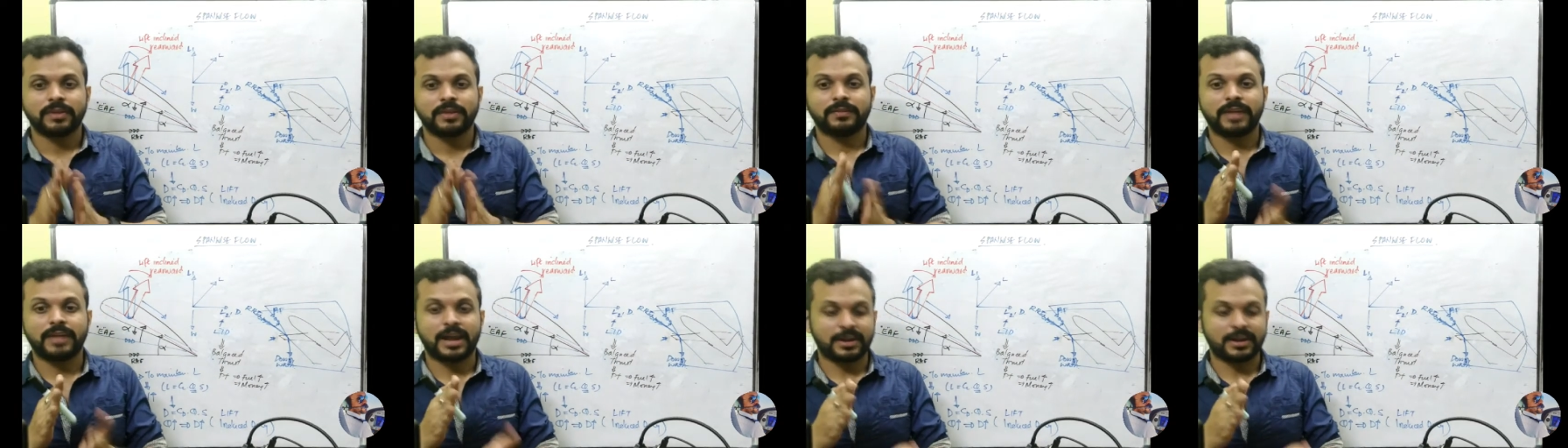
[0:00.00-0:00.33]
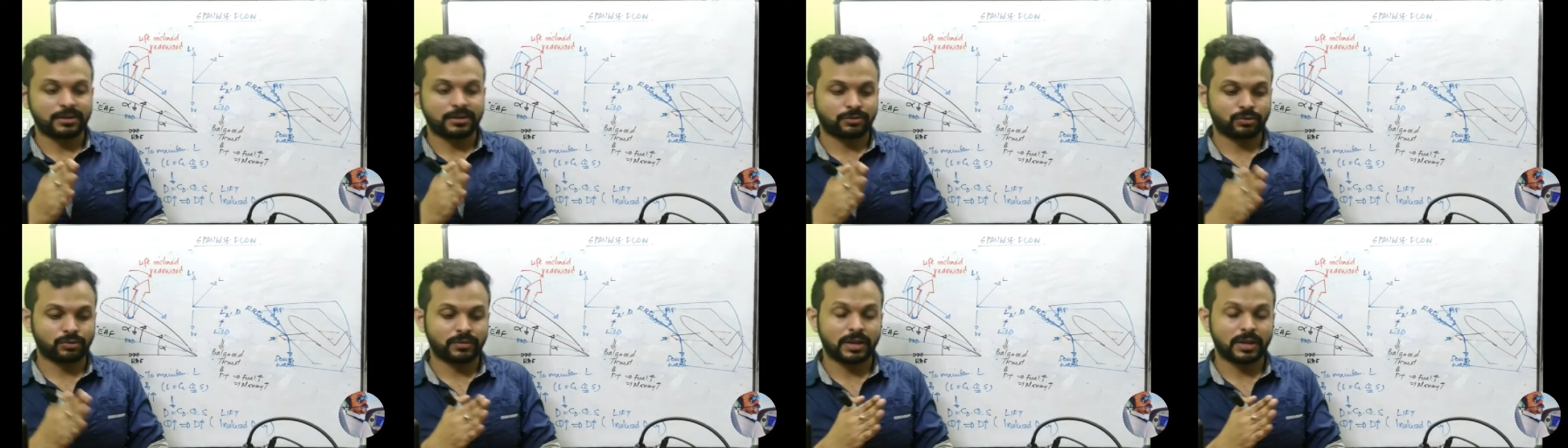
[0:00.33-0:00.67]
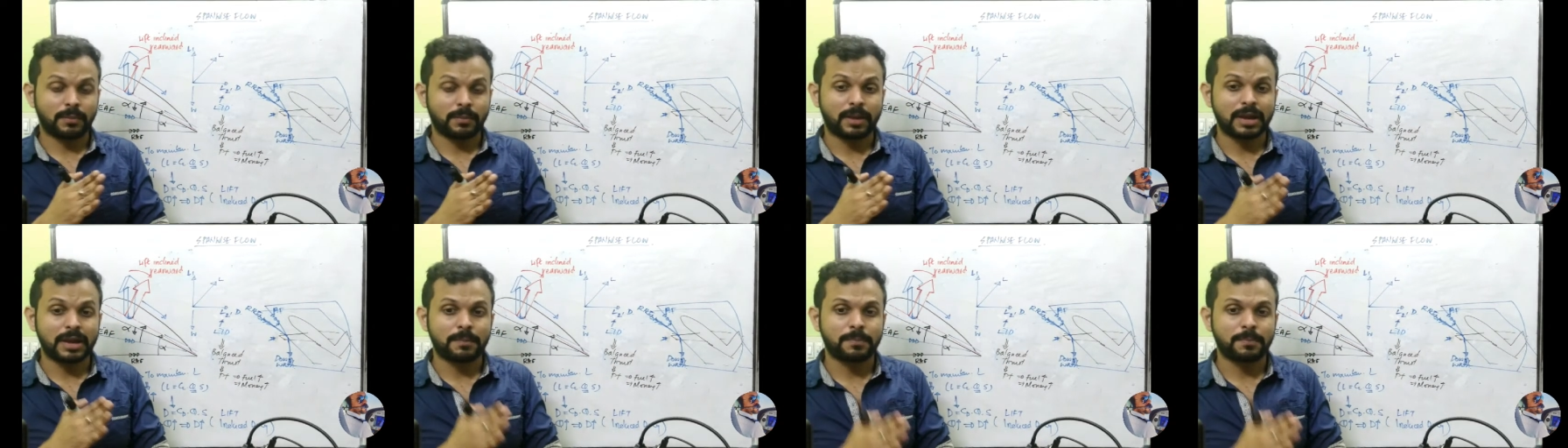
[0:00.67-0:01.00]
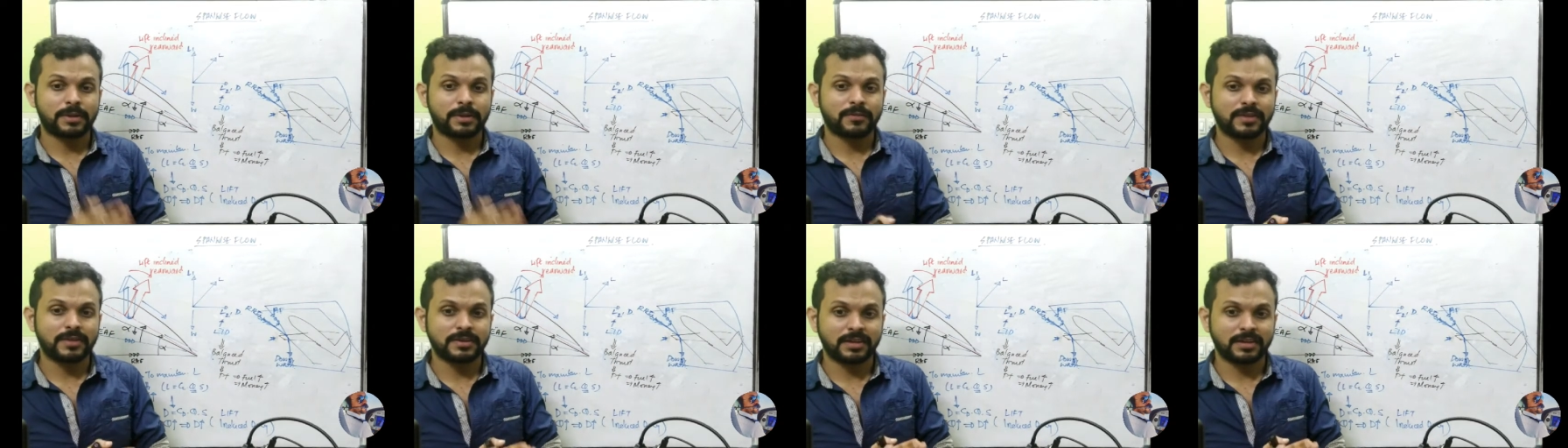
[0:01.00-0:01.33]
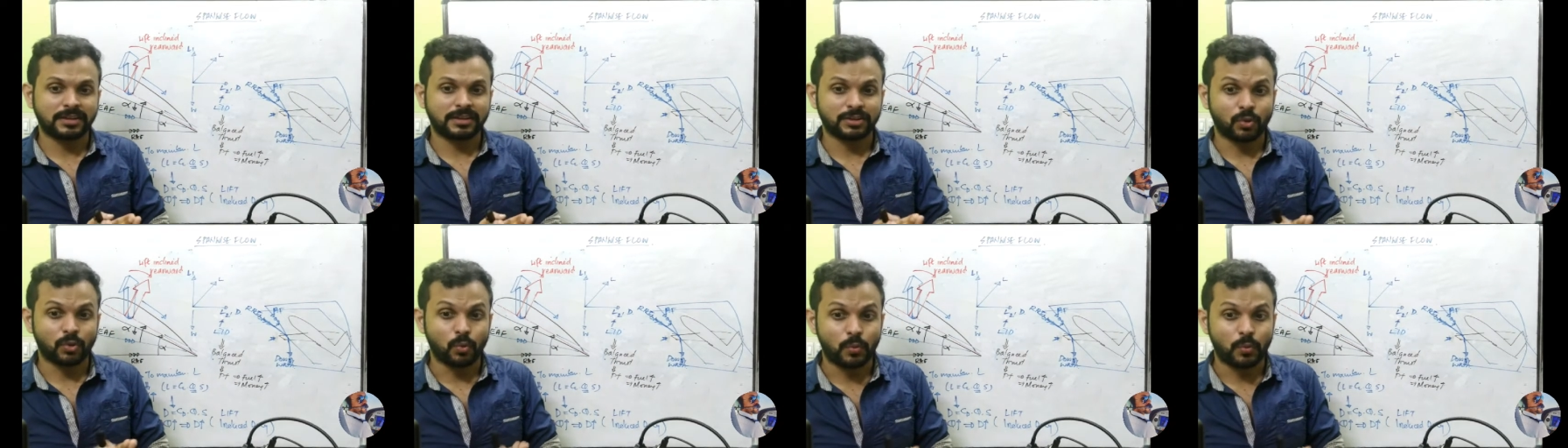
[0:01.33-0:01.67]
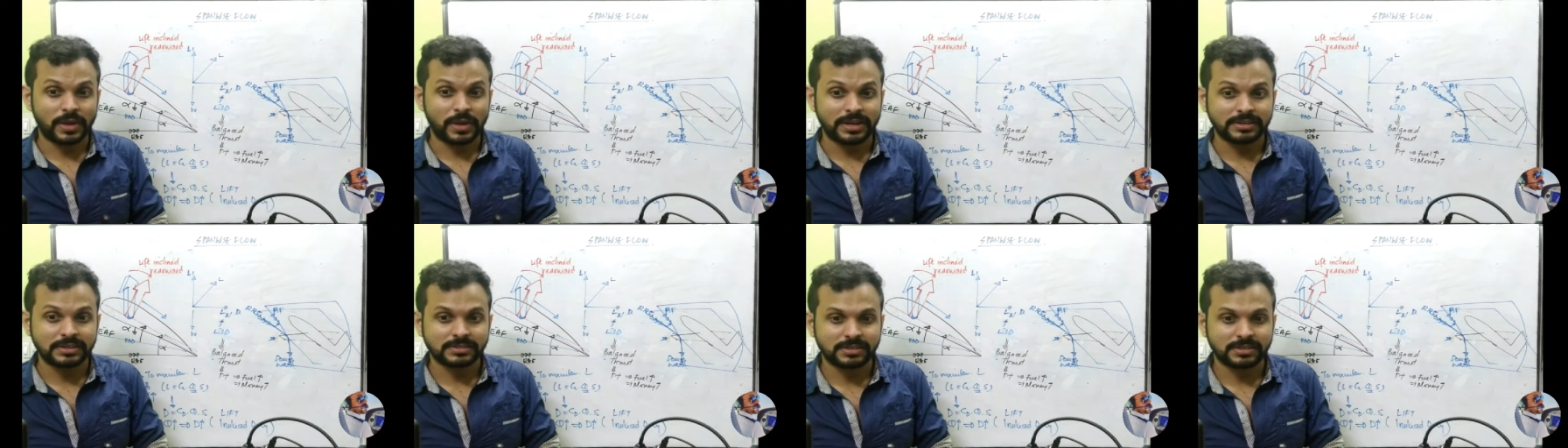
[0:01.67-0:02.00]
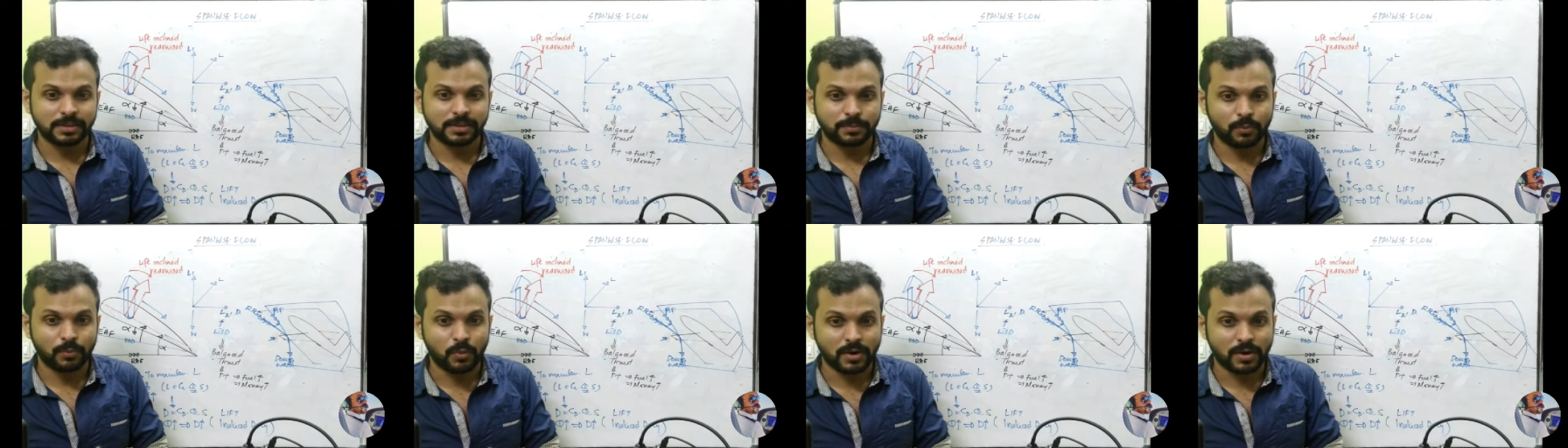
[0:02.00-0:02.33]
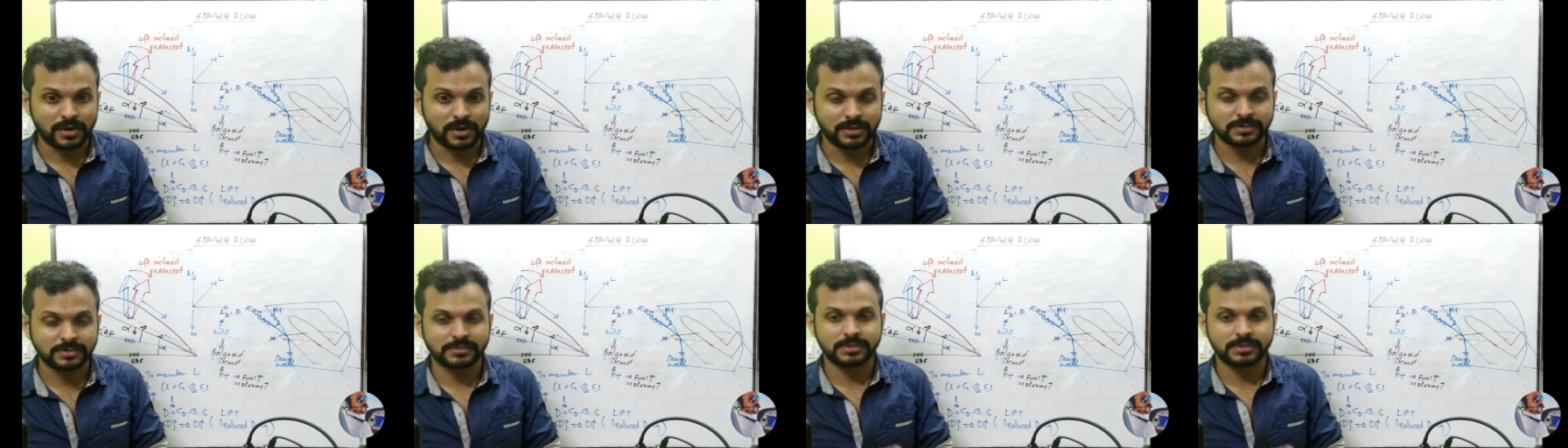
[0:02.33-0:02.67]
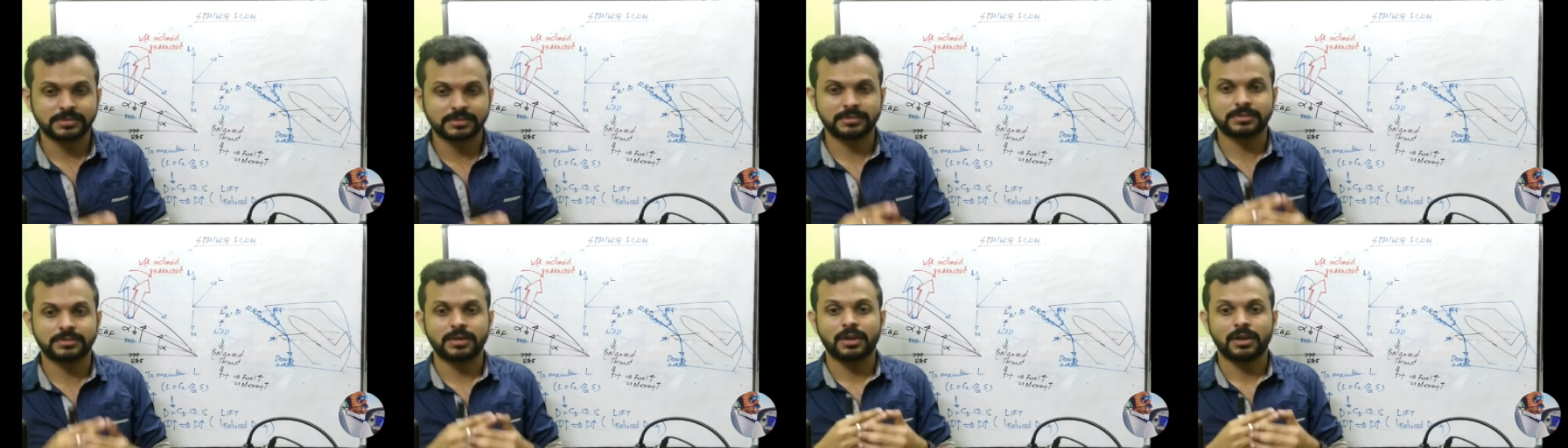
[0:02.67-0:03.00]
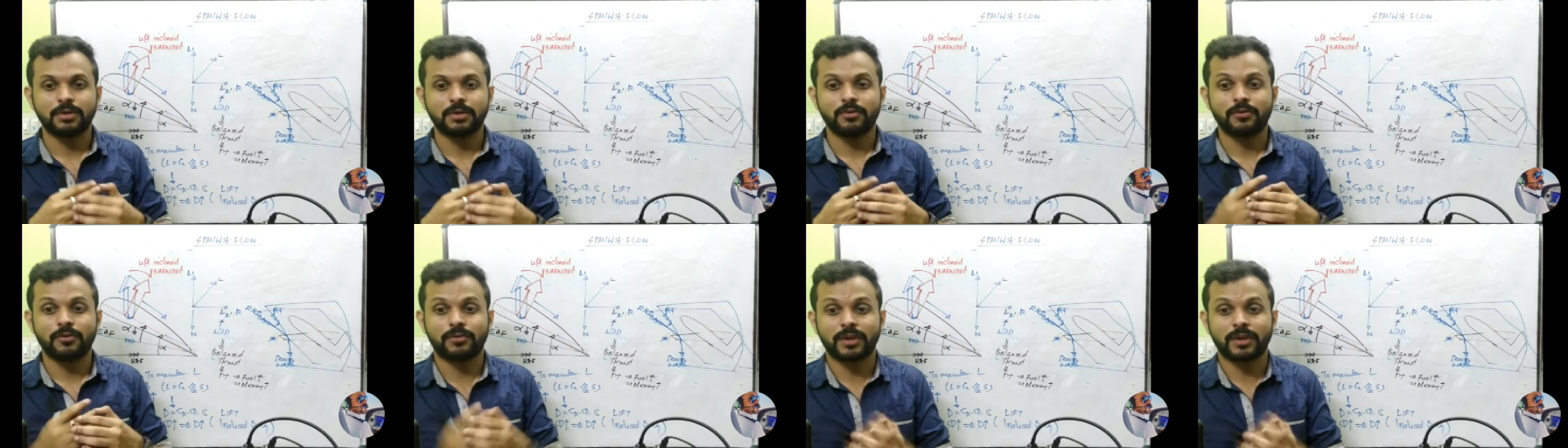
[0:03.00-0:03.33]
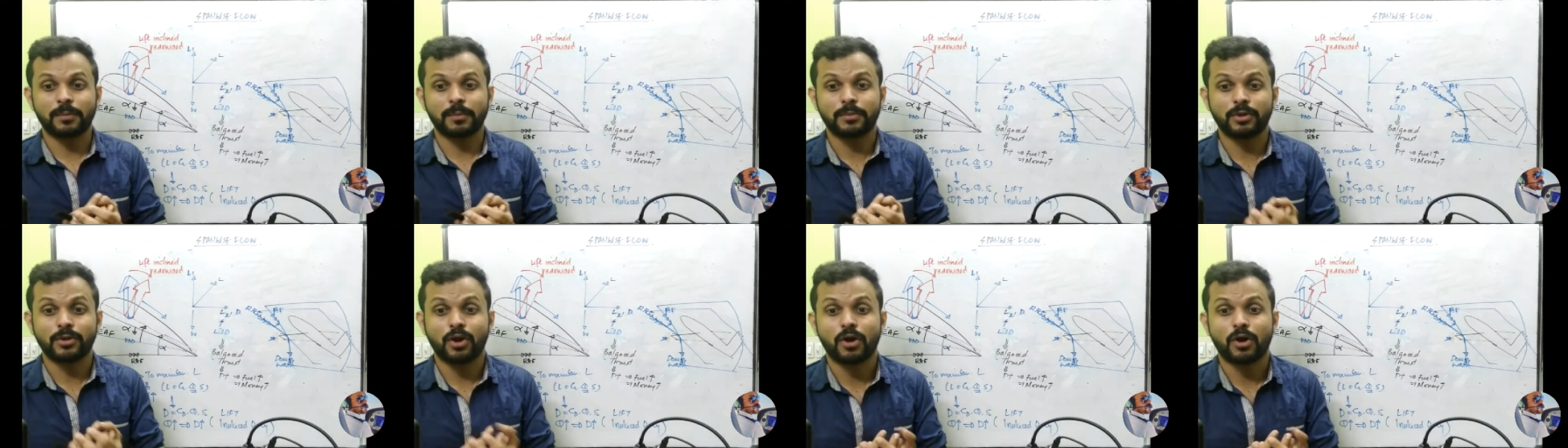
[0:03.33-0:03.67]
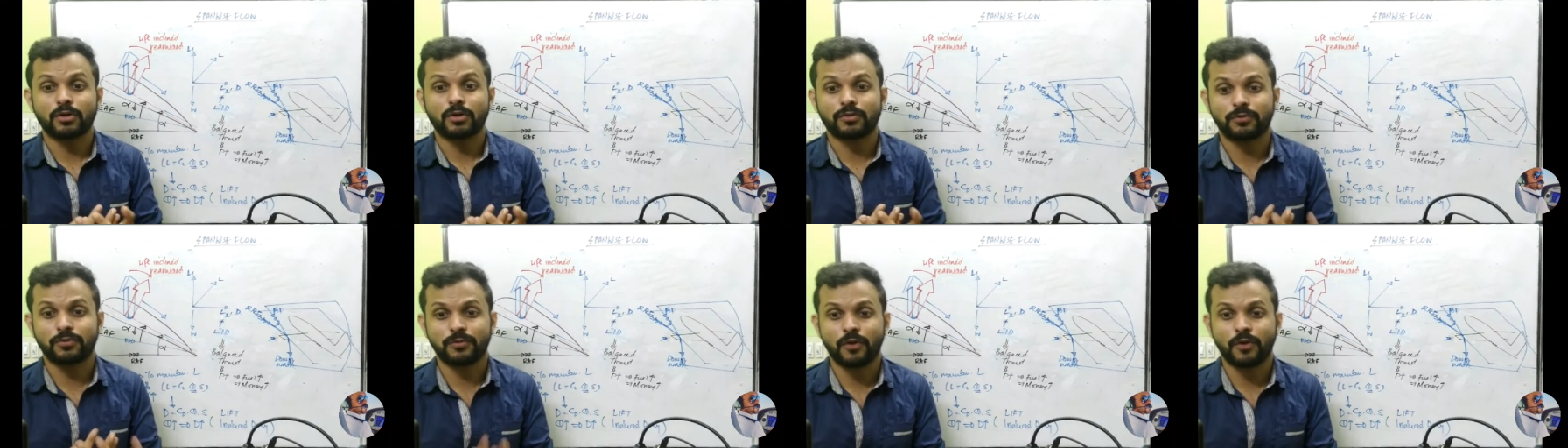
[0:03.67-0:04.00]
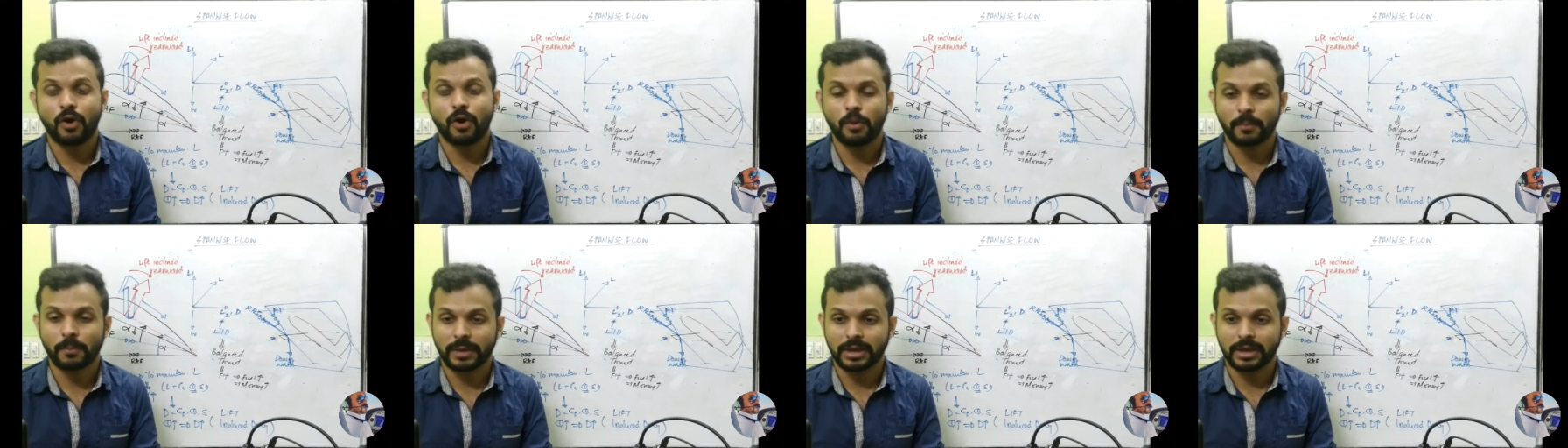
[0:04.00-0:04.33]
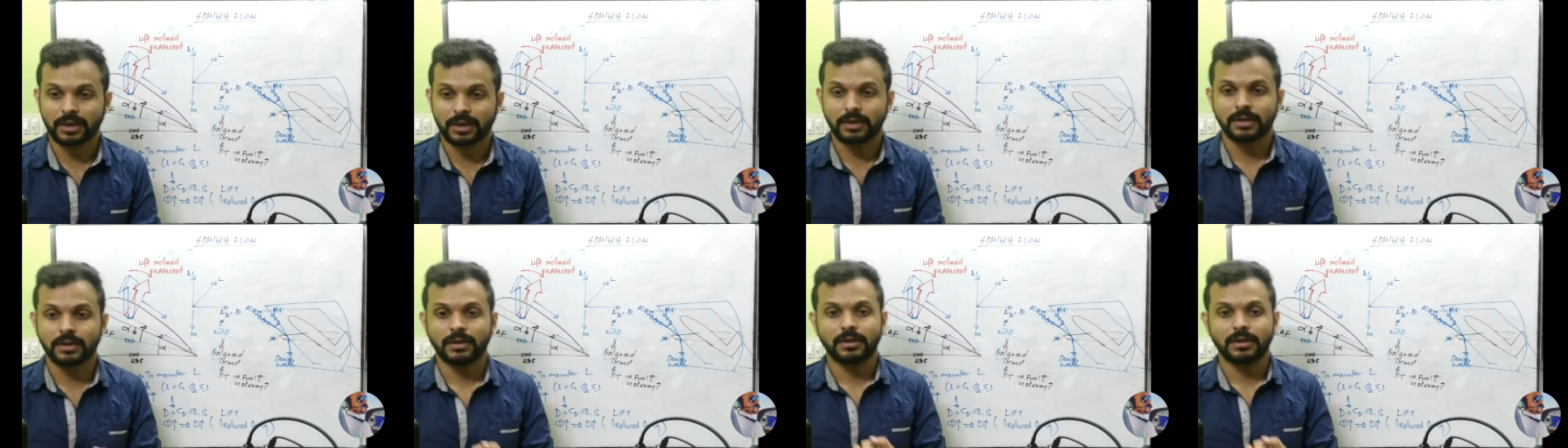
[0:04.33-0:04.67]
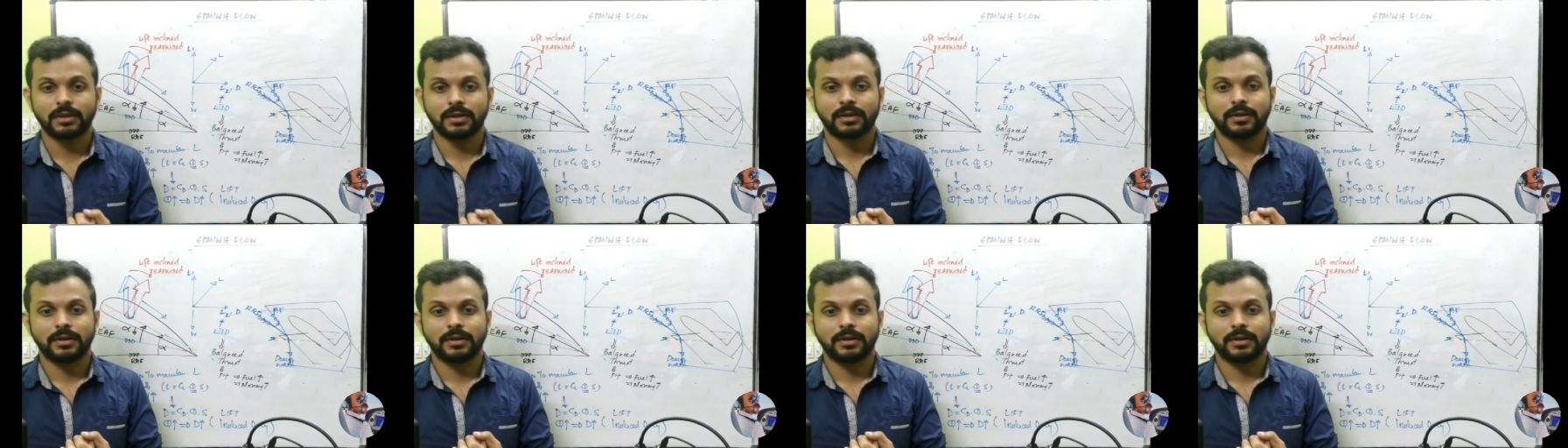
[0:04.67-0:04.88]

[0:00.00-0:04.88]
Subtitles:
they understood that by preventing the wingtip vortices from not forming,